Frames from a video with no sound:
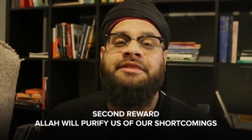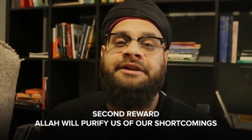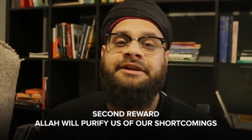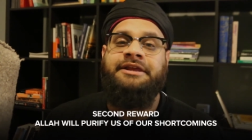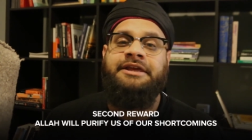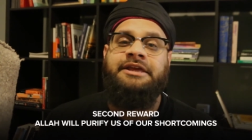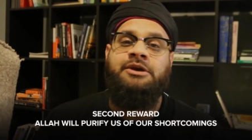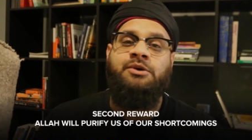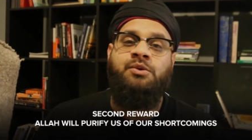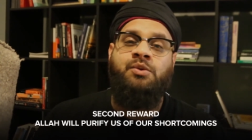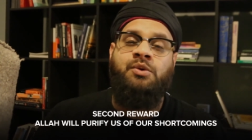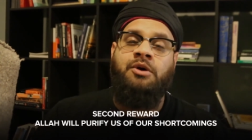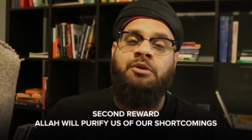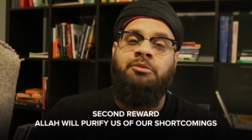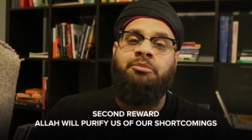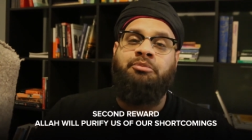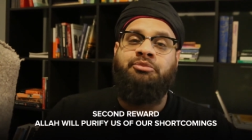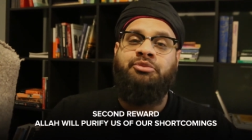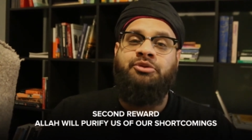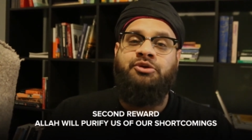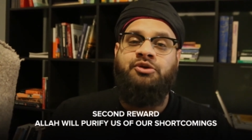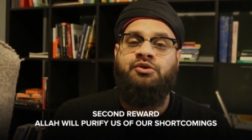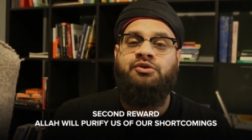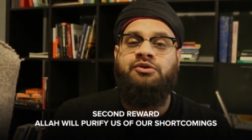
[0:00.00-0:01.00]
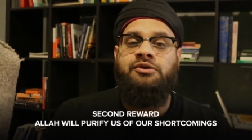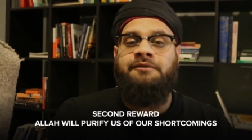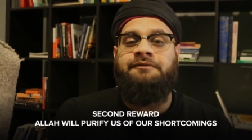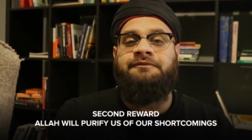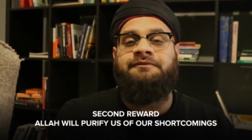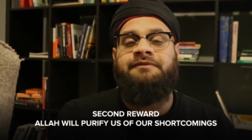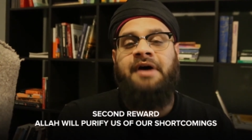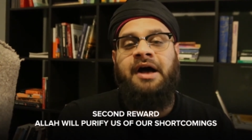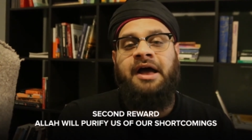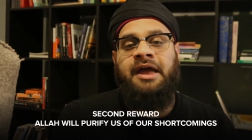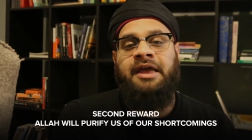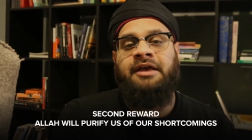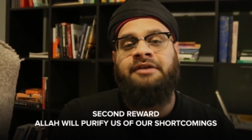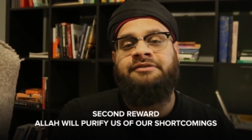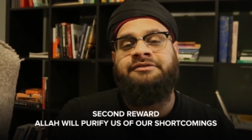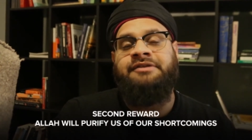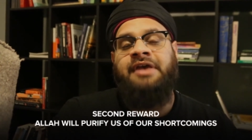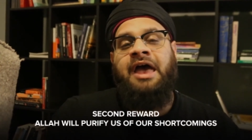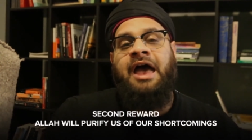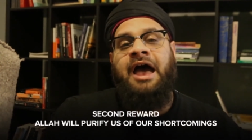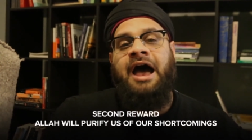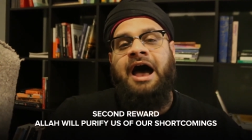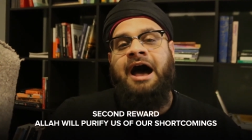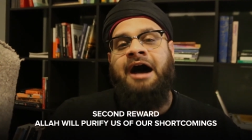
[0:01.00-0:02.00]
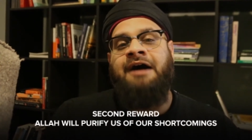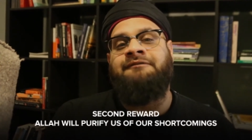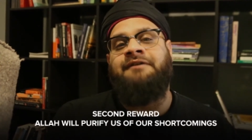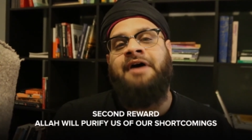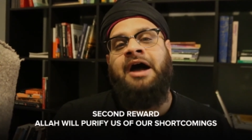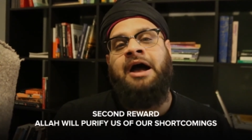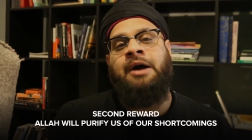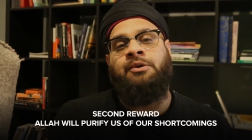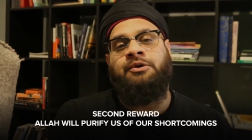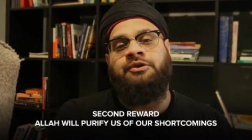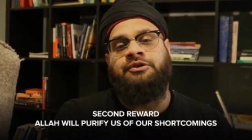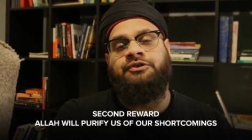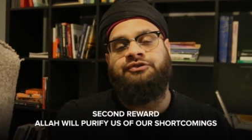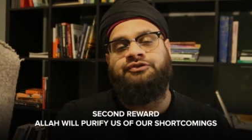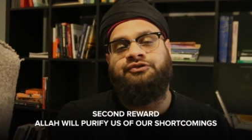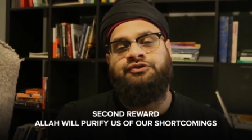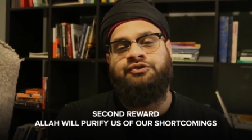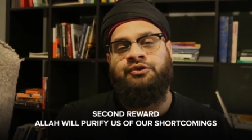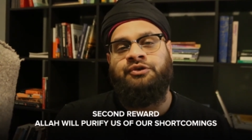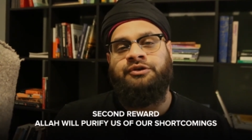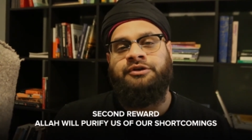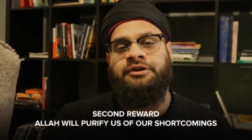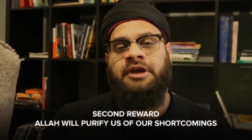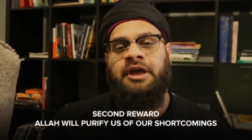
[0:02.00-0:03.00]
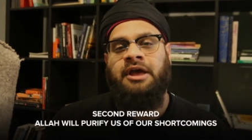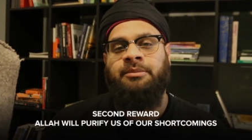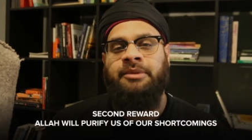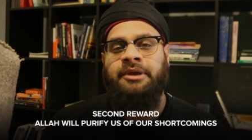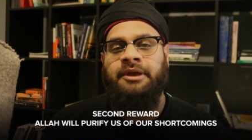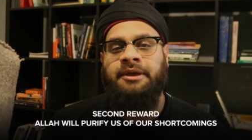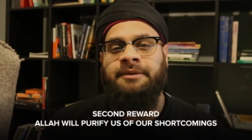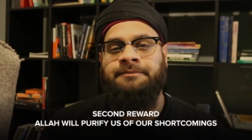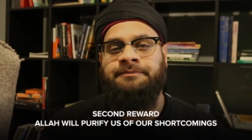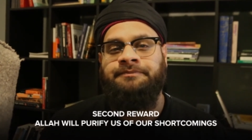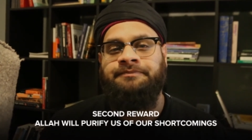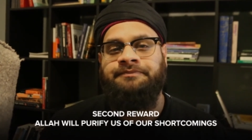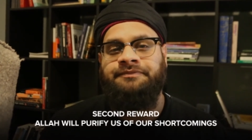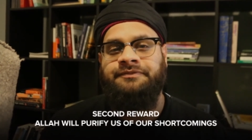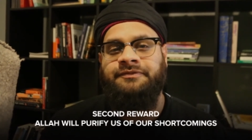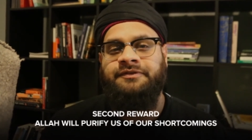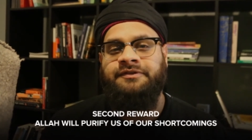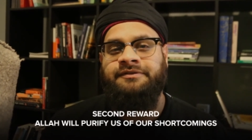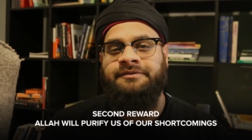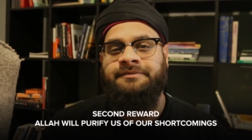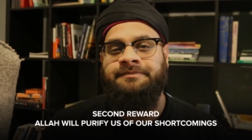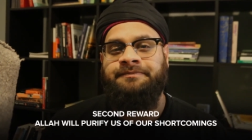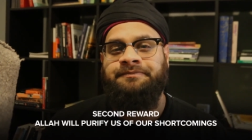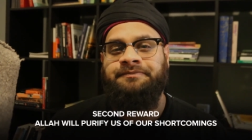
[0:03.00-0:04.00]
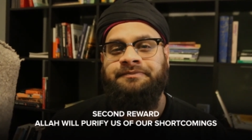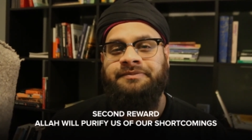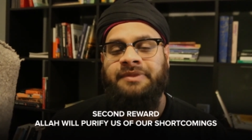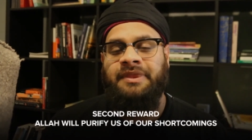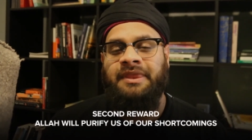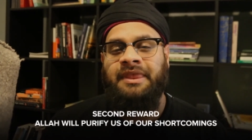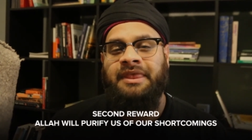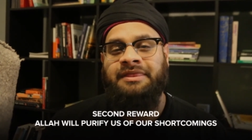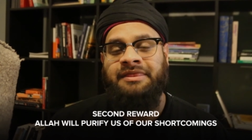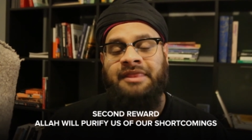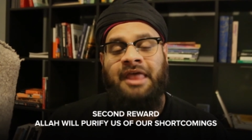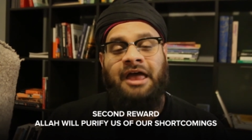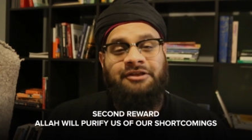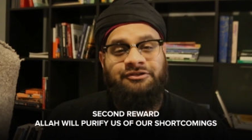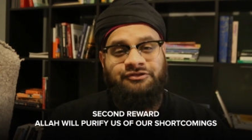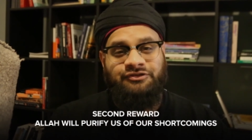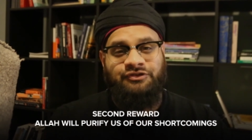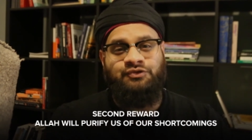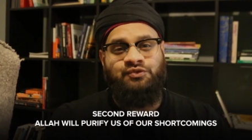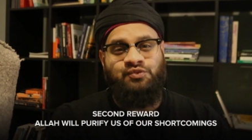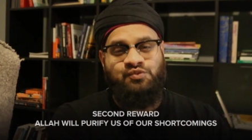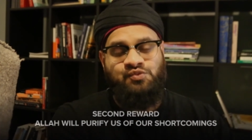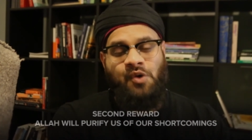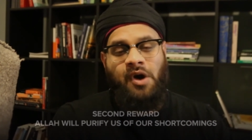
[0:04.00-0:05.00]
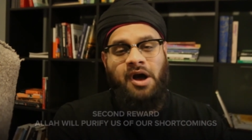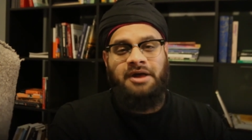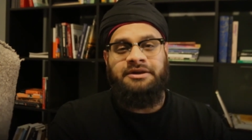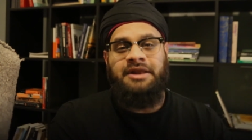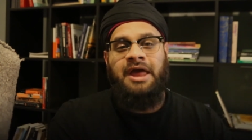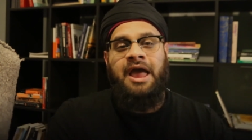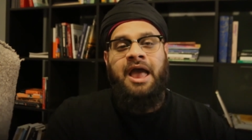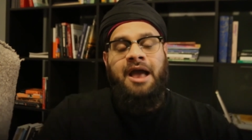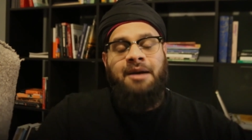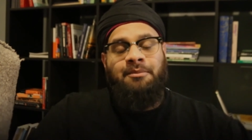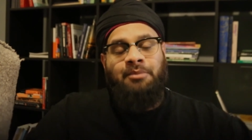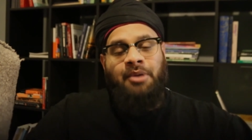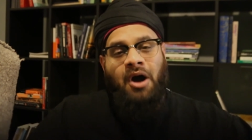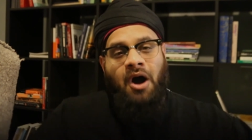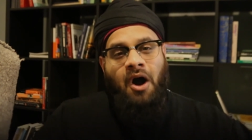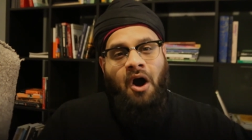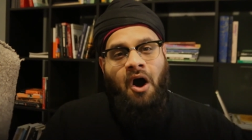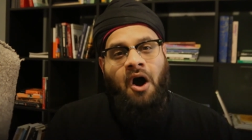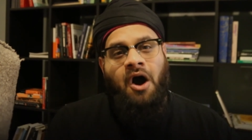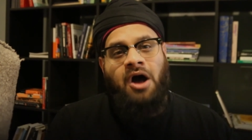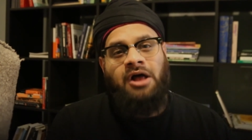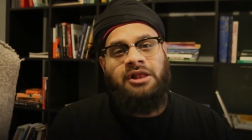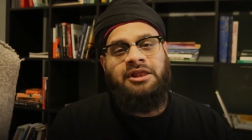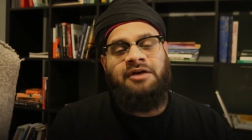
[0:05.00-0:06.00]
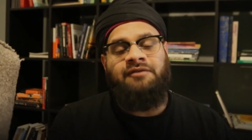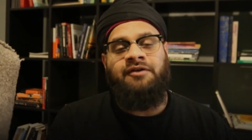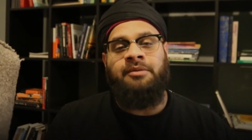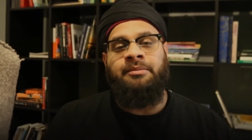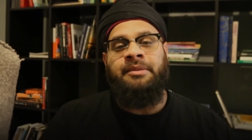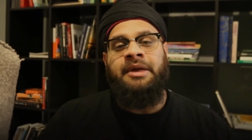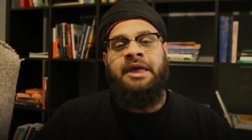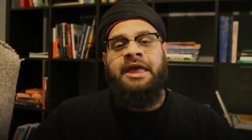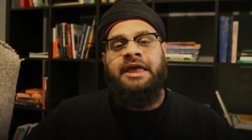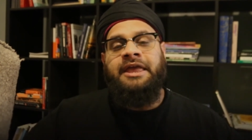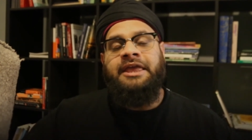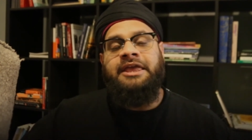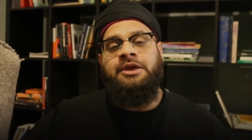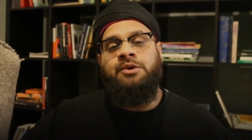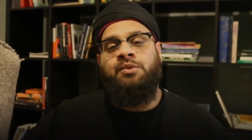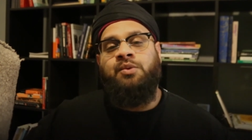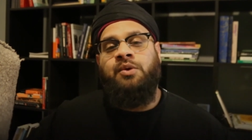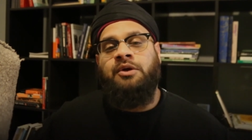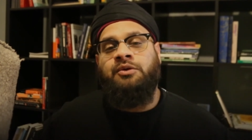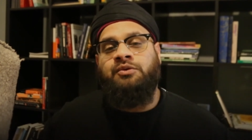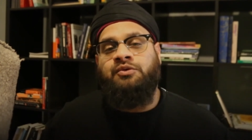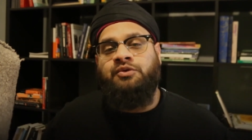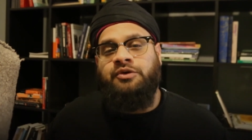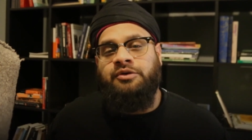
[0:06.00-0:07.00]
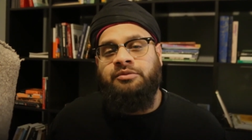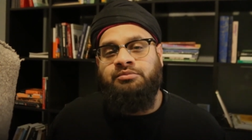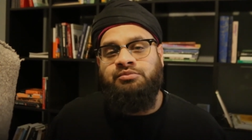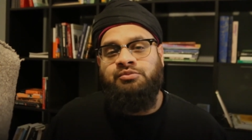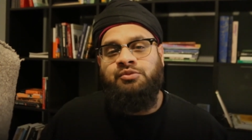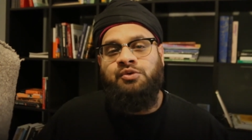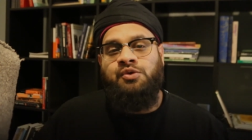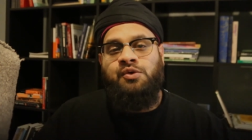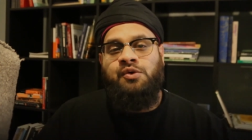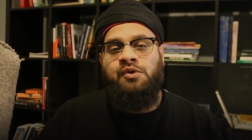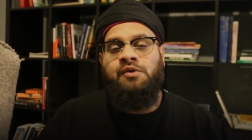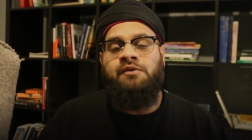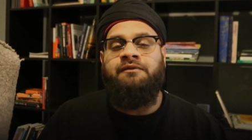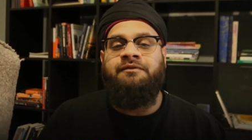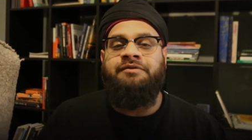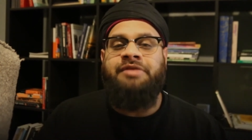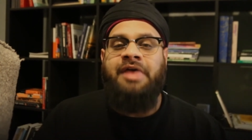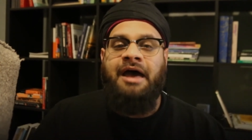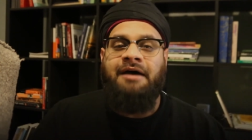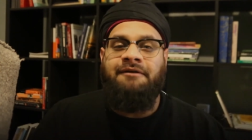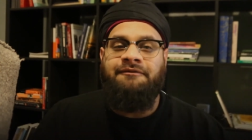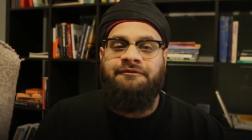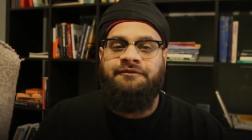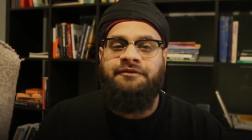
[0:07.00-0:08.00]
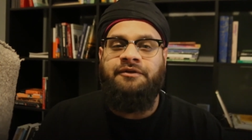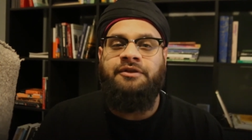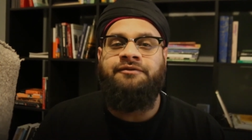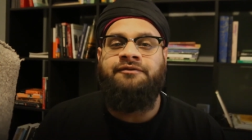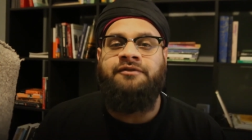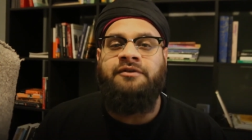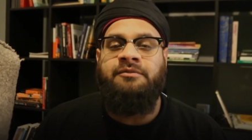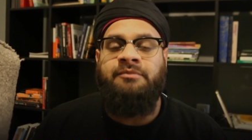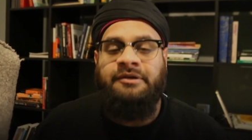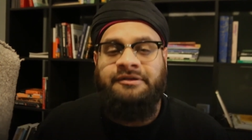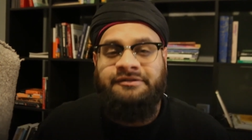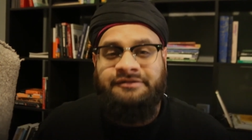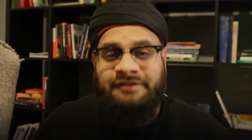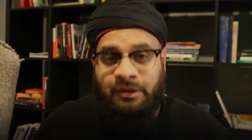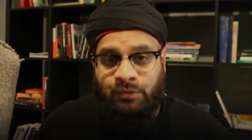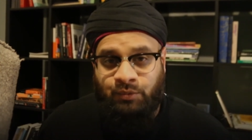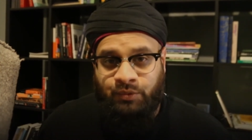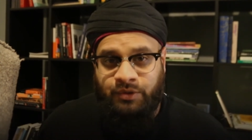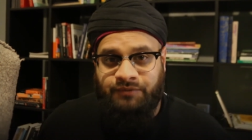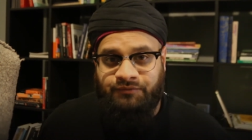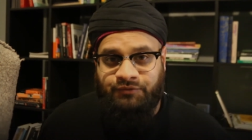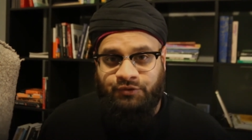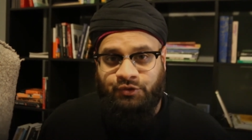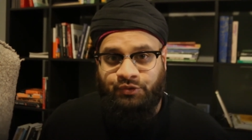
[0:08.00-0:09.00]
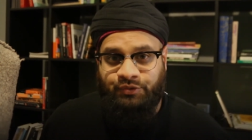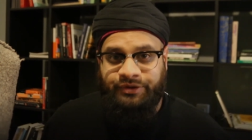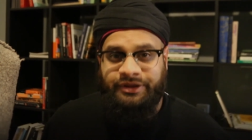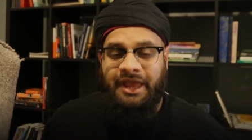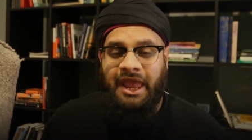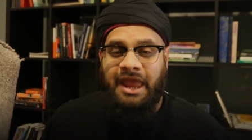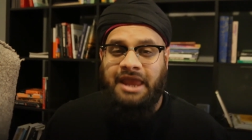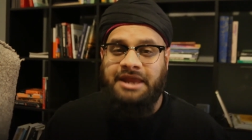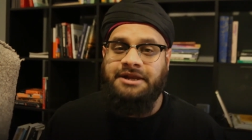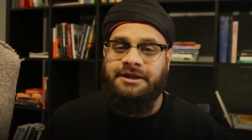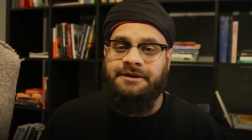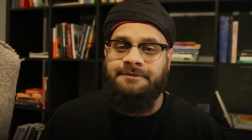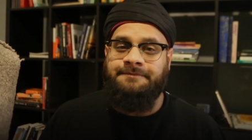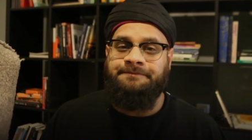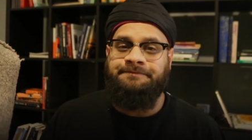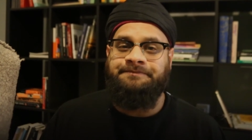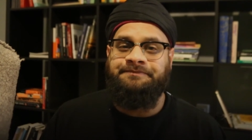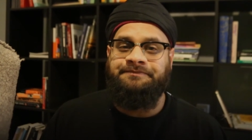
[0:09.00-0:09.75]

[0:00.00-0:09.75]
that He will purify us of our shortcomings. Not just one, but all of them. He will remove that filth from us that we've created.